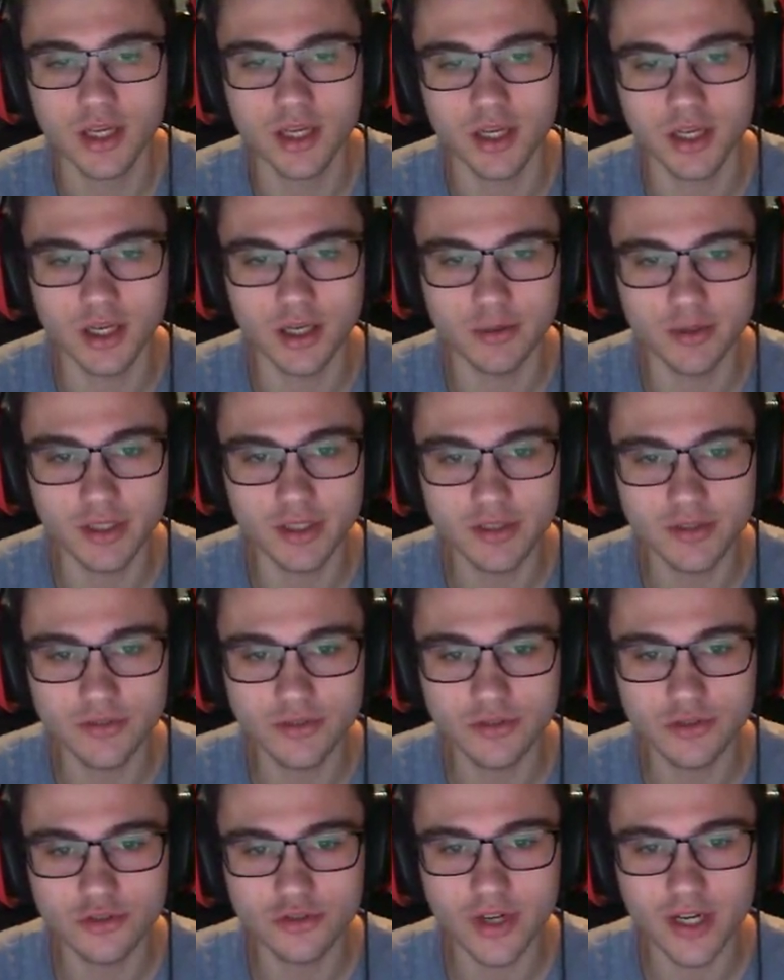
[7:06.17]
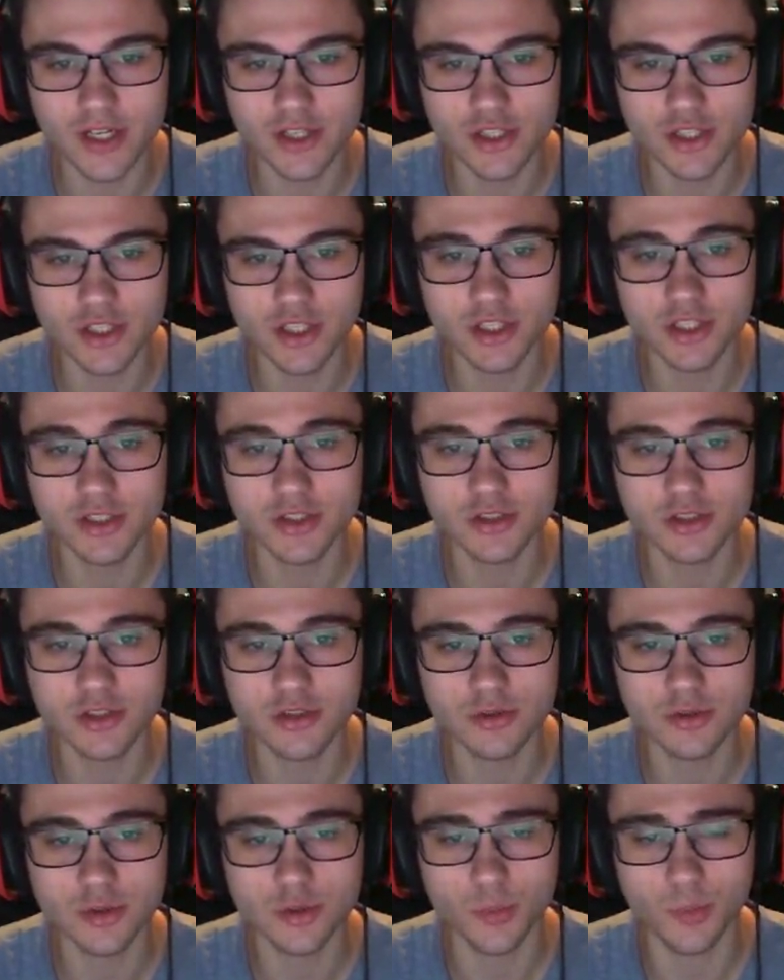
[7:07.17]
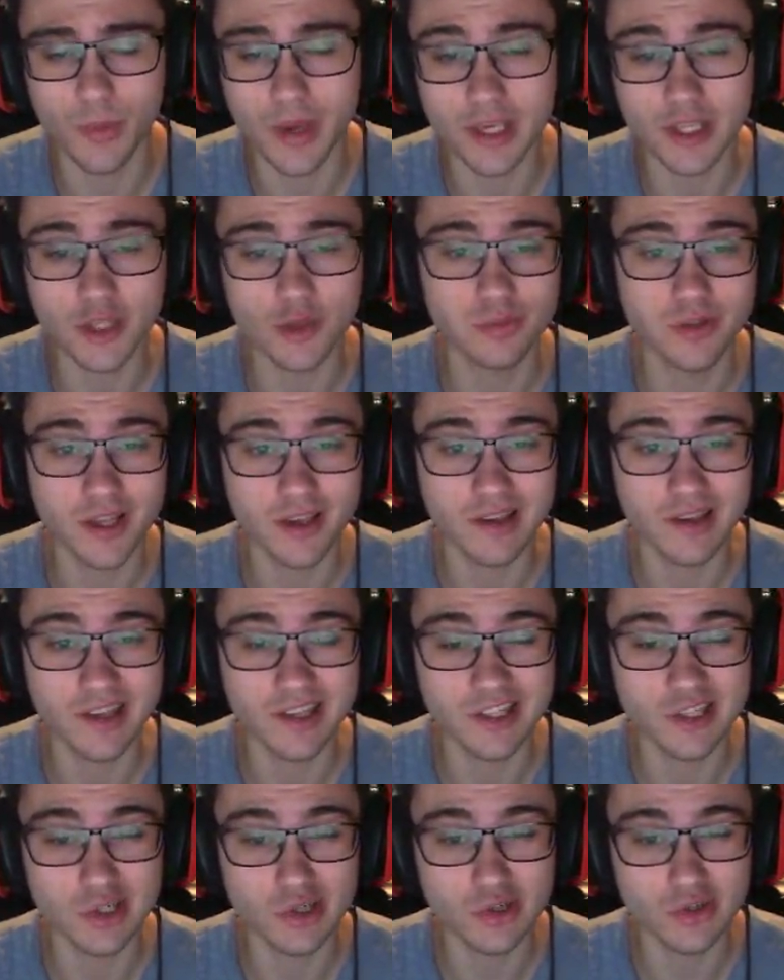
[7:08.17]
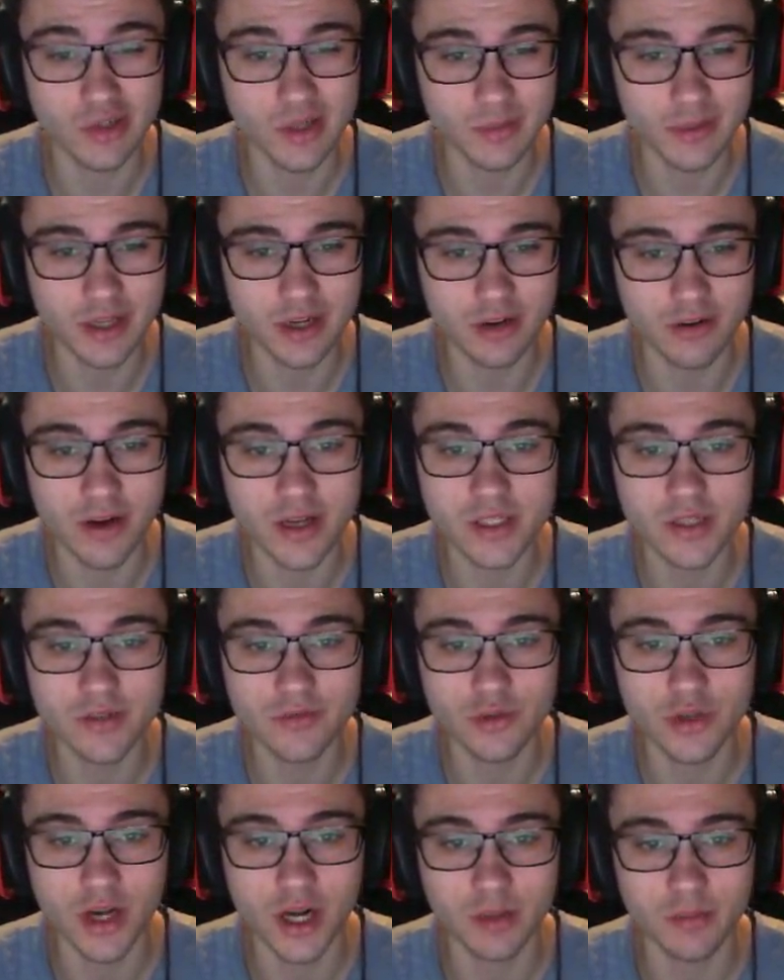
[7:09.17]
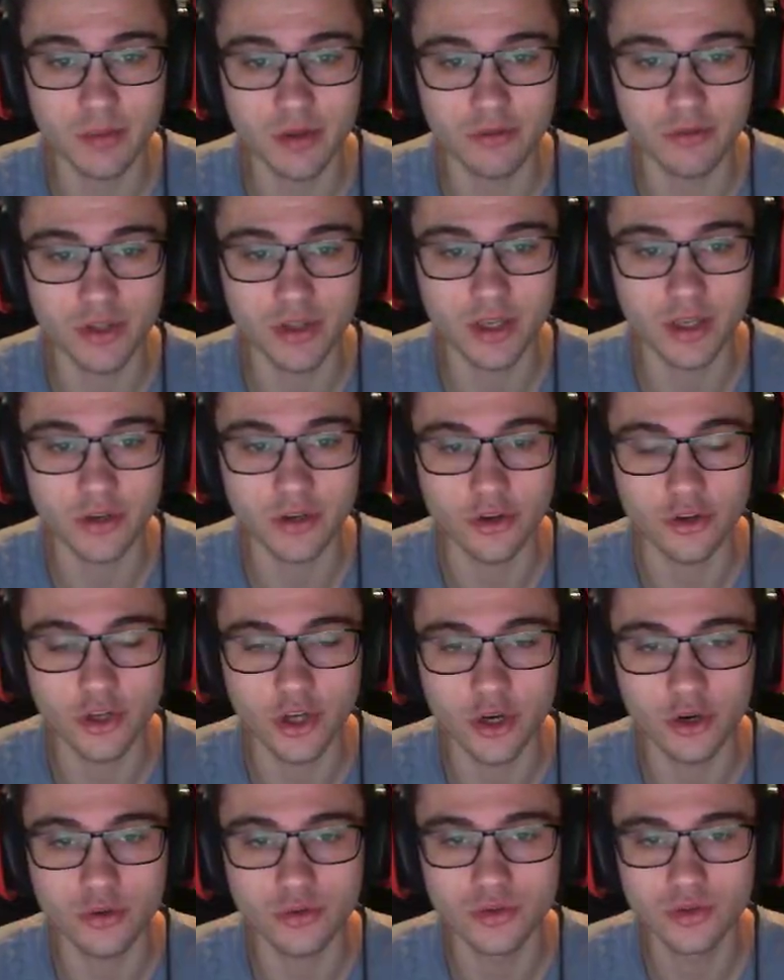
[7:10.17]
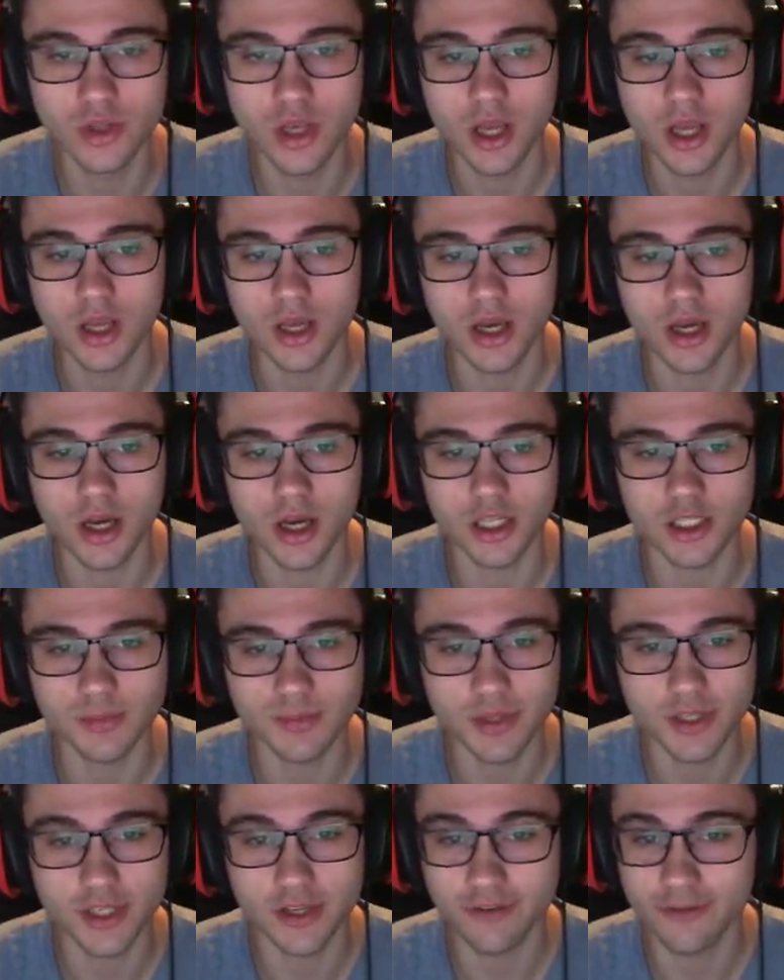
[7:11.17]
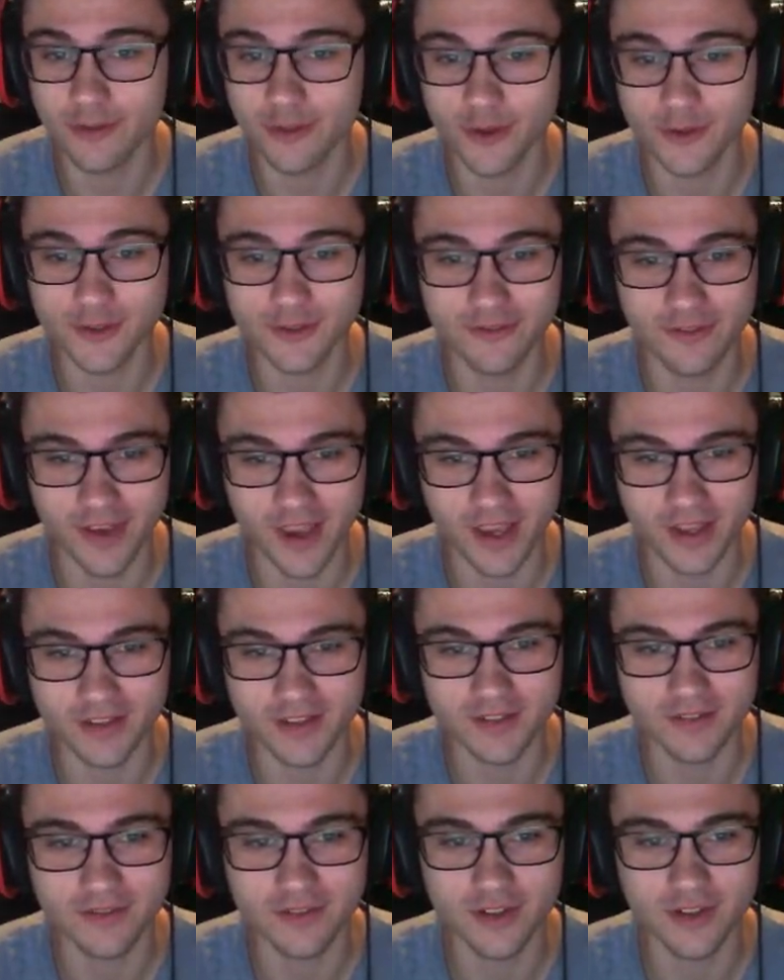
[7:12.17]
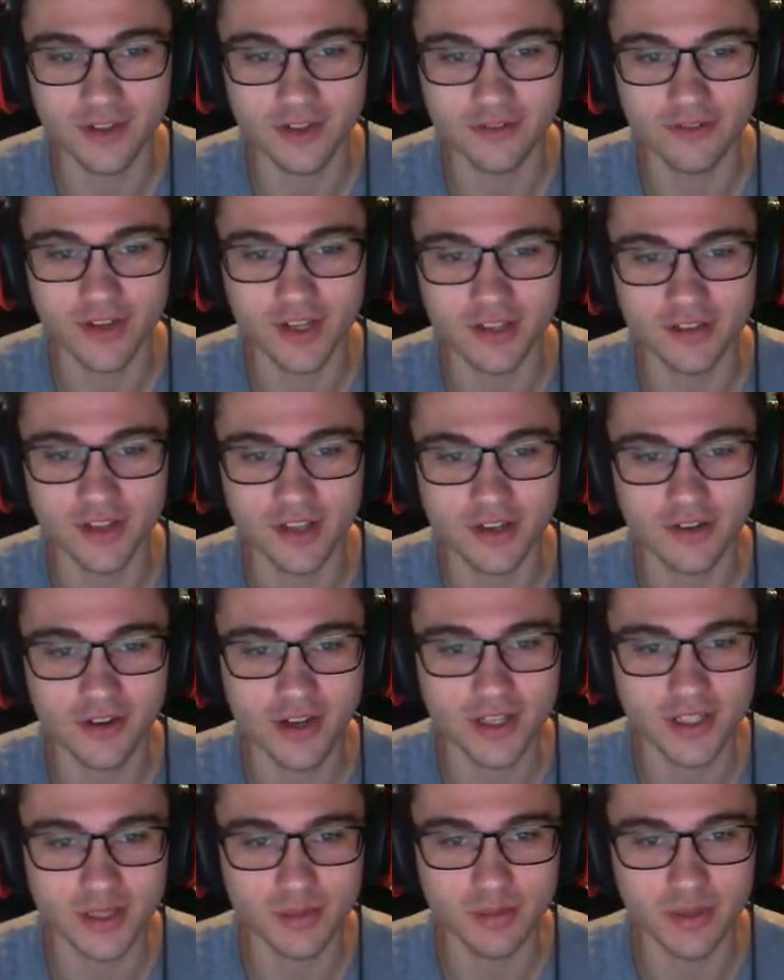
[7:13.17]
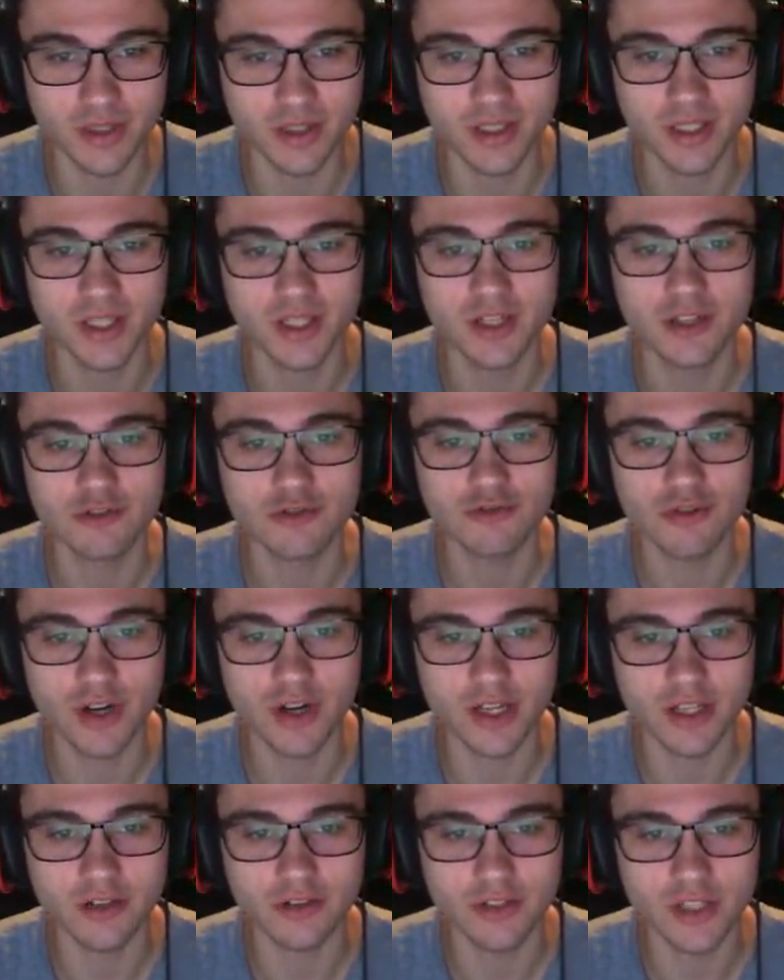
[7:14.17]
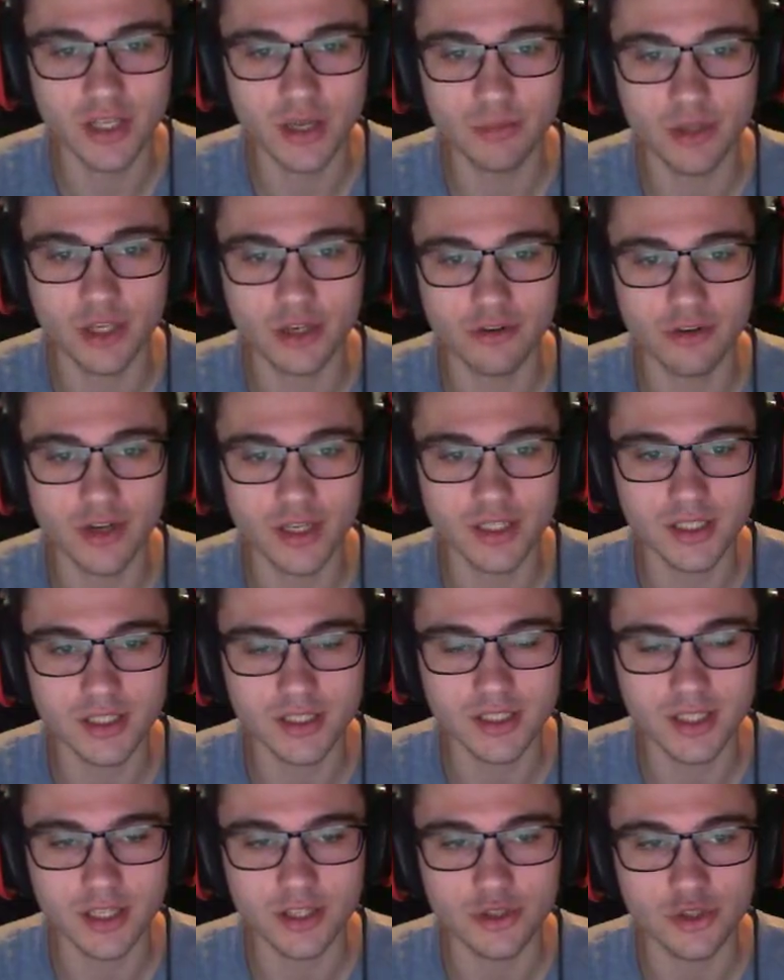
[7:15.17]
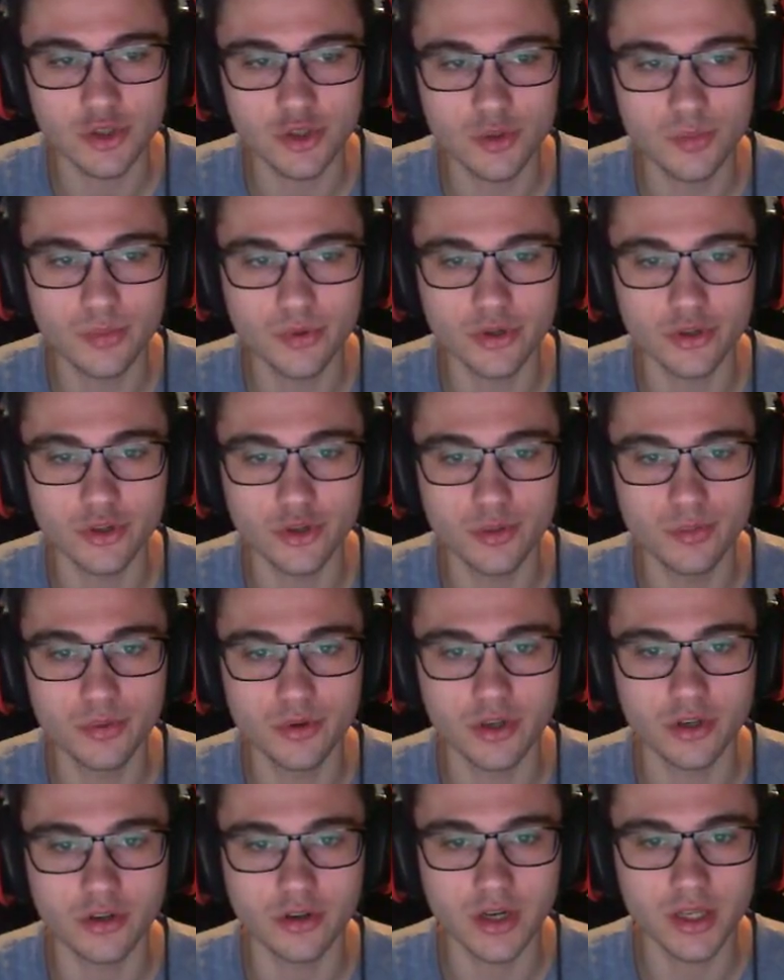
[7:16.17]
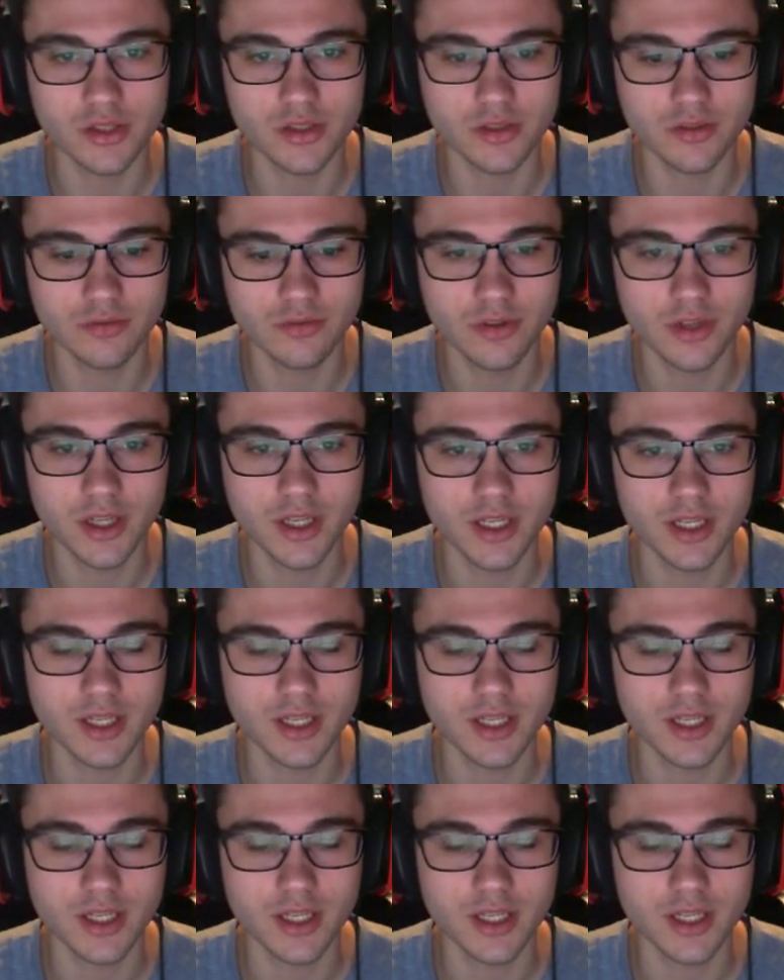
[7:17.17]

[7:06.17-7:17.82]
Uh, this strategy does make you play extremely aggressive. You got to be really on your toes, uh, especially for those evades if they're evading like crazy. But try to intercept like crazy, stay super duper aggressive.